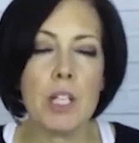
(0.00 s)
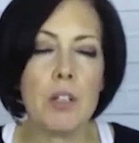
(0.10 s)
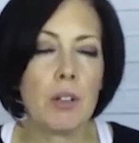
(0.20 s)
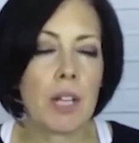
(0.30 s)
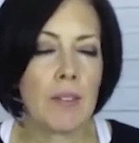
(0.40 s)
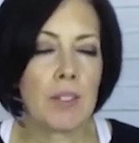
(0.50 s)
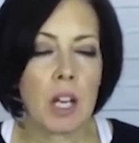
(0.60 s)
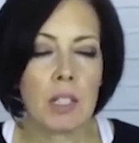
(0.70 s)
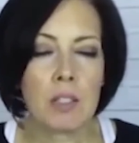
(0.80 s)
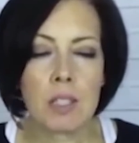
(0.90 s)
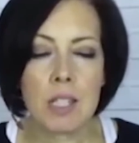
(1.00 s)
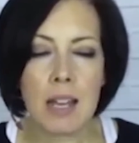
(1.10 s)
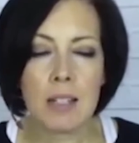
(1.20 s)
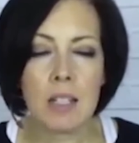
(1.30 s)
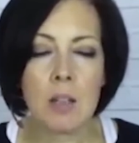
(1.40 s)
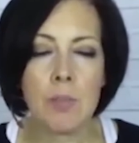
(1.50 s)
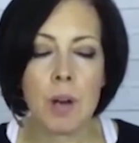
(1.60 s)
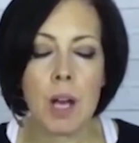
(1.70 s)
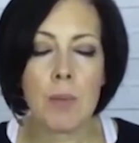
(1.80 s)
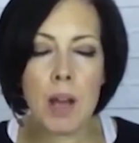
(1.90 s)
You don't have to understand it.
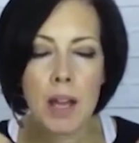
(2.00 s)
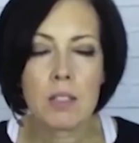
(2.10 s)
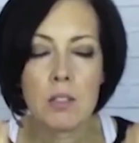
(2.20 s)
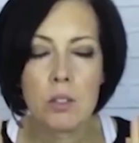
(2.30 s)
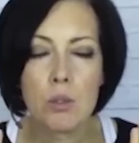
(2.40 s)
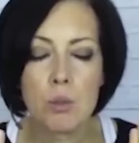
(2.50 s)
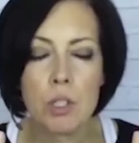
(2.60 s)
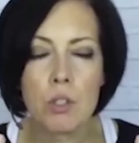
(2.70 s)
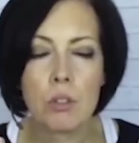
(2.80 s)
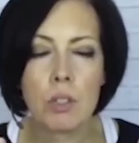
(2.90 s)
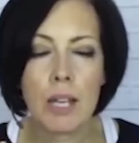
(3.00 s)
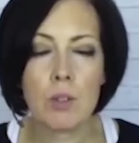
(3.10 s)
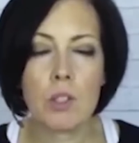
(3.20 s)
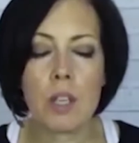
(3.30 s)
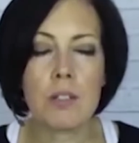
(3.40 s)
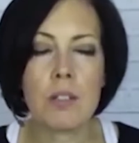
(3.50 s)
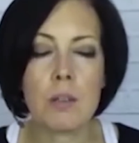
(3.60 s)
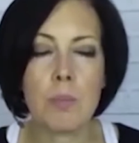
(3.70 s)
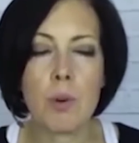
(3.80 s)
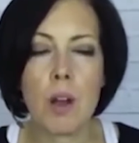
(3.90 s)
It bypasses the traditional language centers
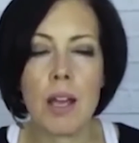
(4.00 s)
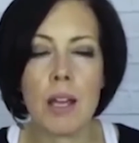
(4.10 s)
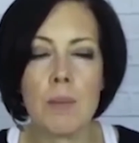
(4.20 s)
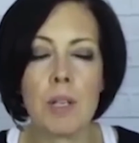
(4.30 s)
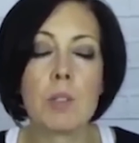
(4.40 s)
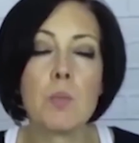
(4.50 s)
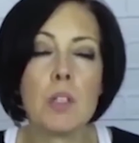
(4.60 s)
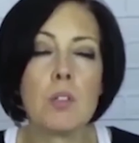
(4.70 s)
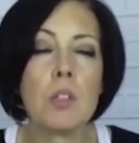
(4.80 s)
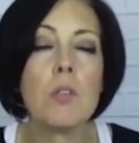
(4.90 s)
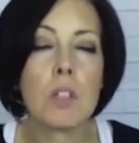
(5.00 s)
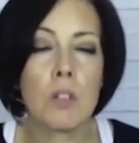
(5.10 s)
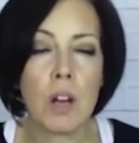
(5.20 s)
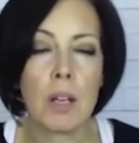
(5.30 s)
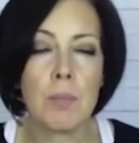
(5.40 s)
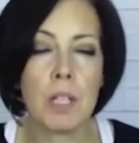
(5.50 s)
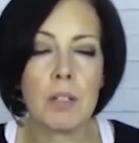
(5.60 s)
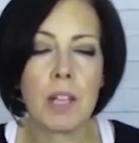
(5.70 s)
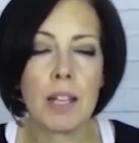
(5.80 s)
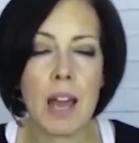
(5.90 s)
in the brain, but it speaks to you, the divine
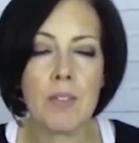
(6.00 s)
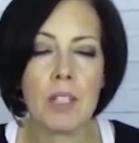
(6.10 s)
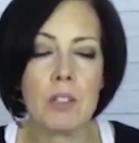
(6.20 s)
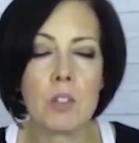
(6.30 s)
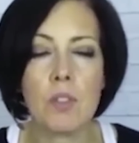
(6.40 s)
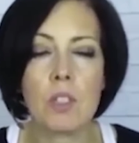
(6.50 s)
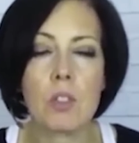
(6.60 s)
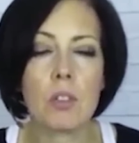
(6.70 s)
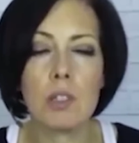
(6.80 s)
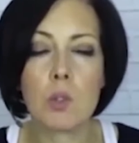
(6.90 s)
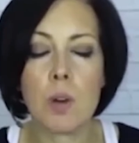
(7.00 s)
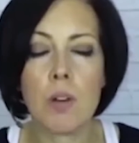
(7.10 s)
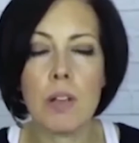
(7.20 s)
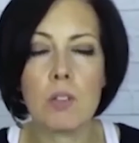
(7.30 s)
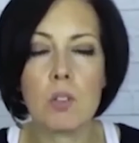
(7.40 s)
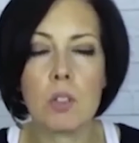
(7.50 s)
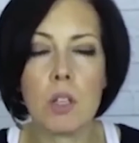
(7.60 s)
being of light, having this physical experience.